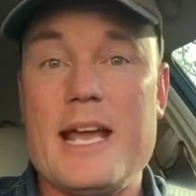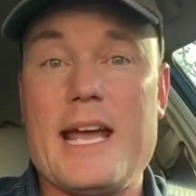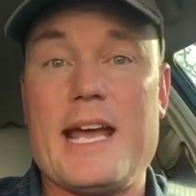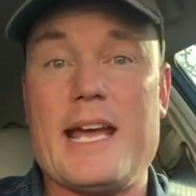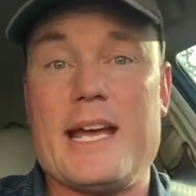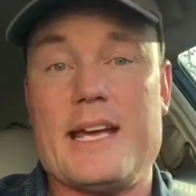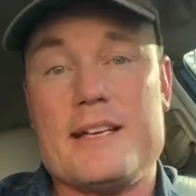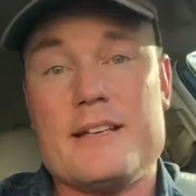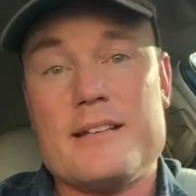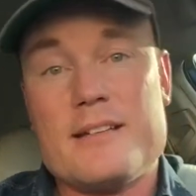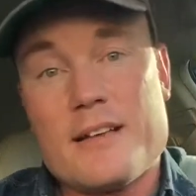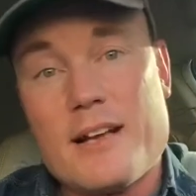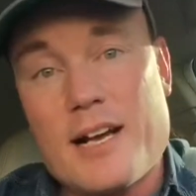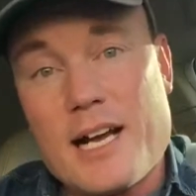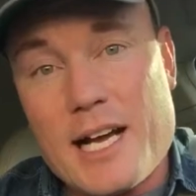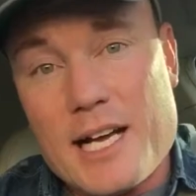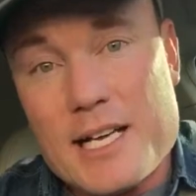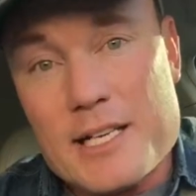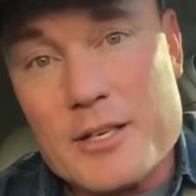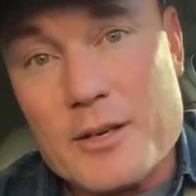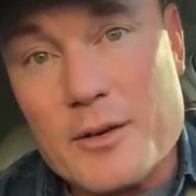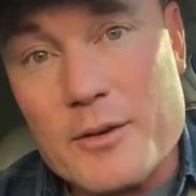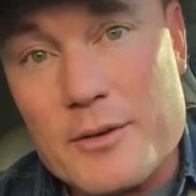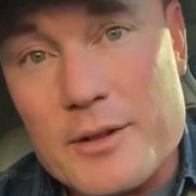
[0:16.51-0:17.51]
And
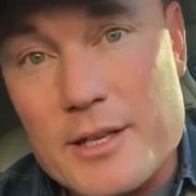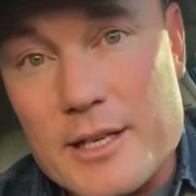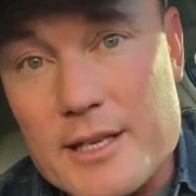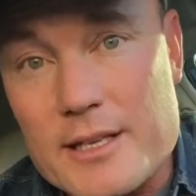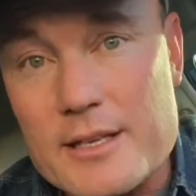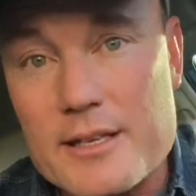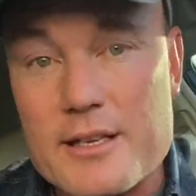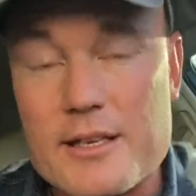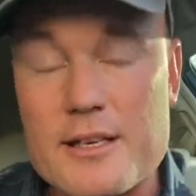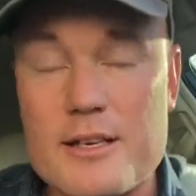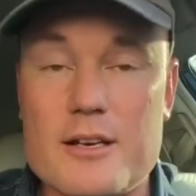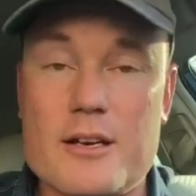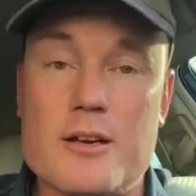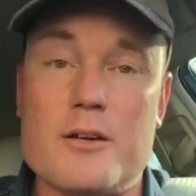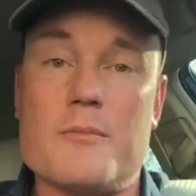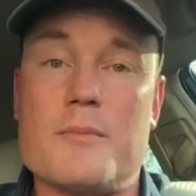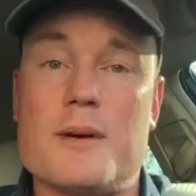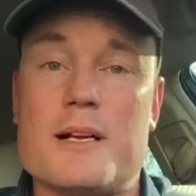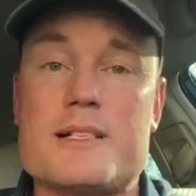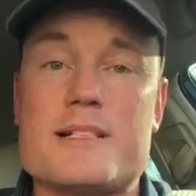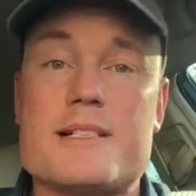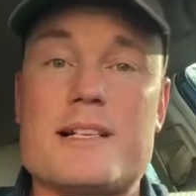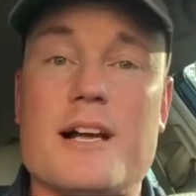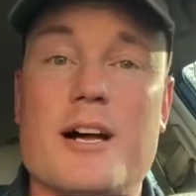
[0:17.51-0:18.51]
I know that,
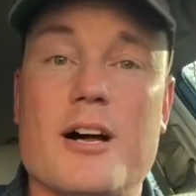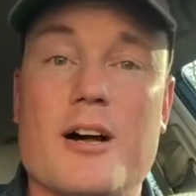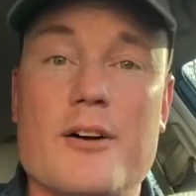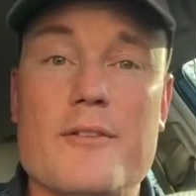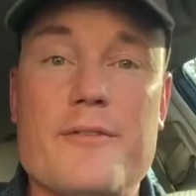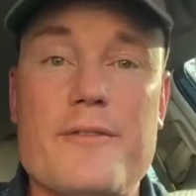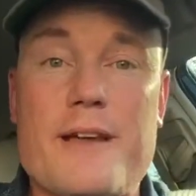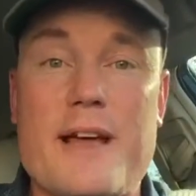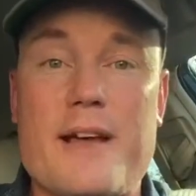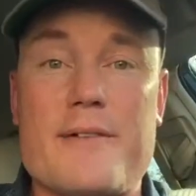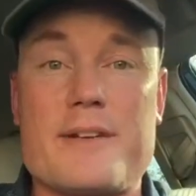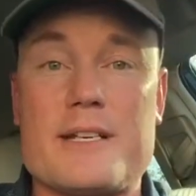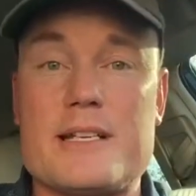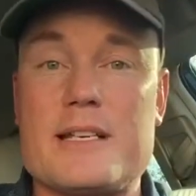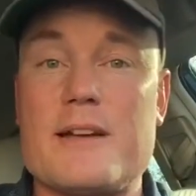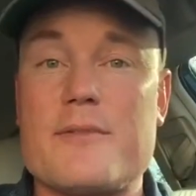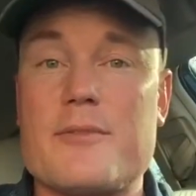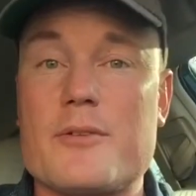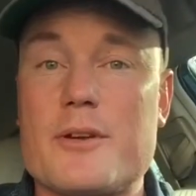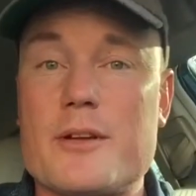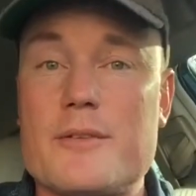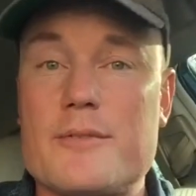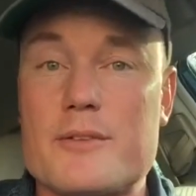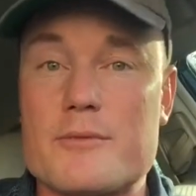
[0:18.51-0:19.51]
myself, having
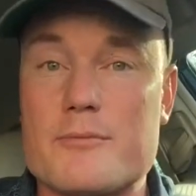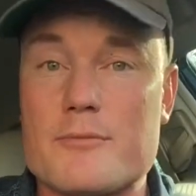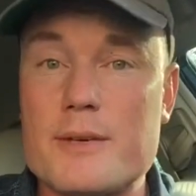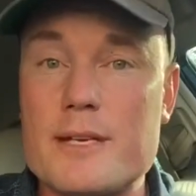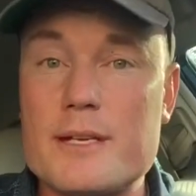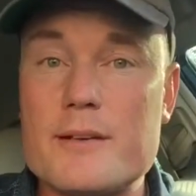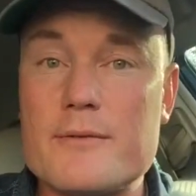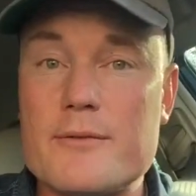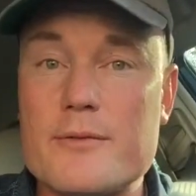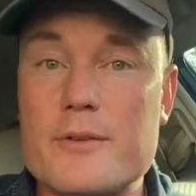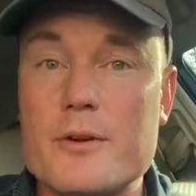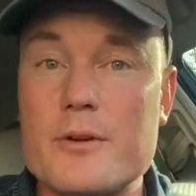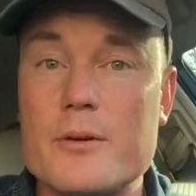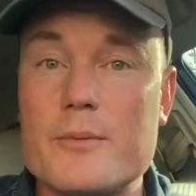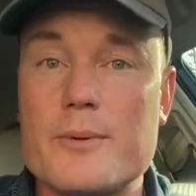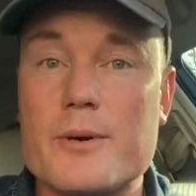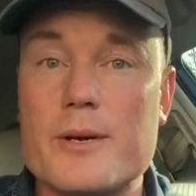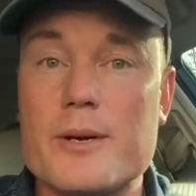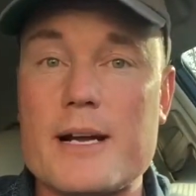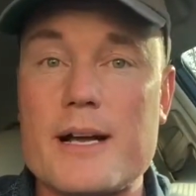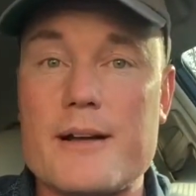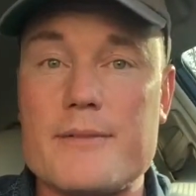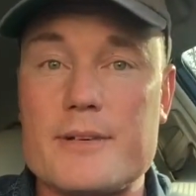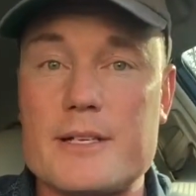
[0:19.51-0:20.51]
never even ridden for
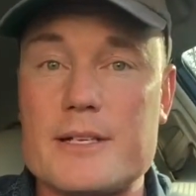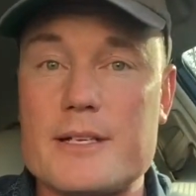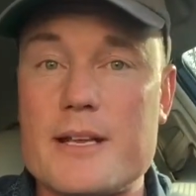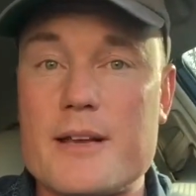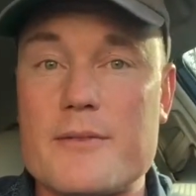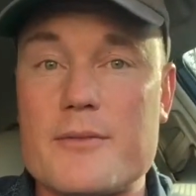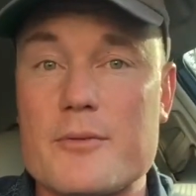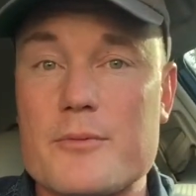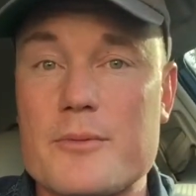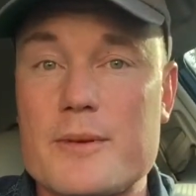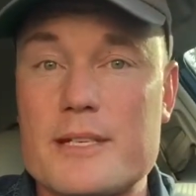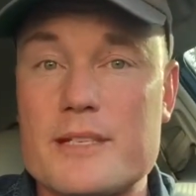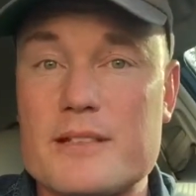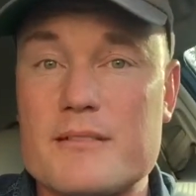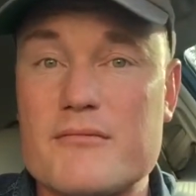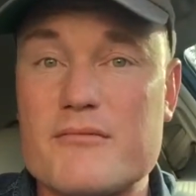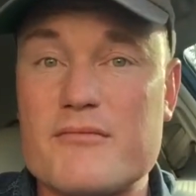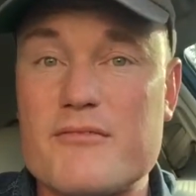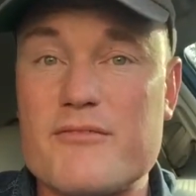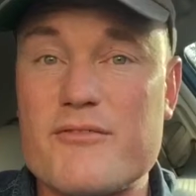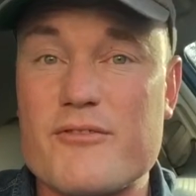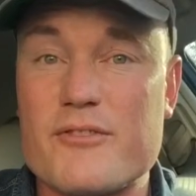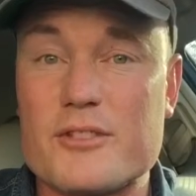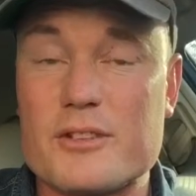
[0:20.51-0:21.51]
Uber, having never
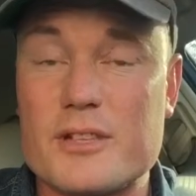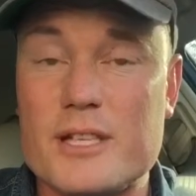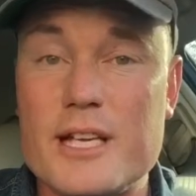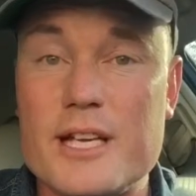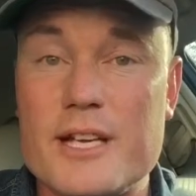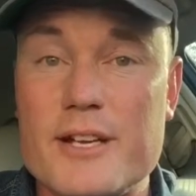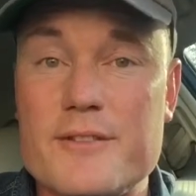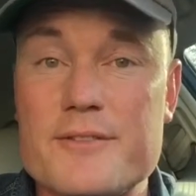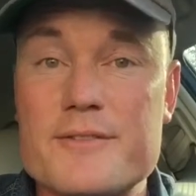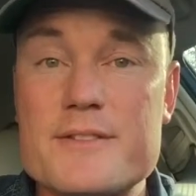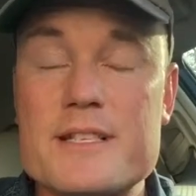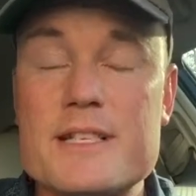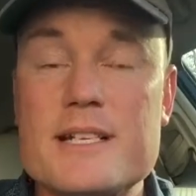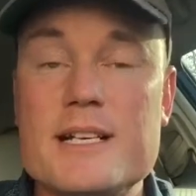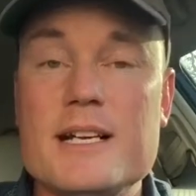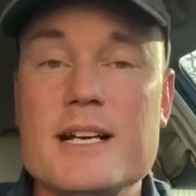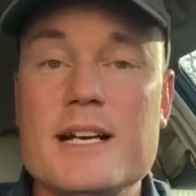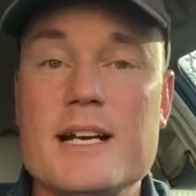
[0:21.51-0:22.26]
ridden for Lyft,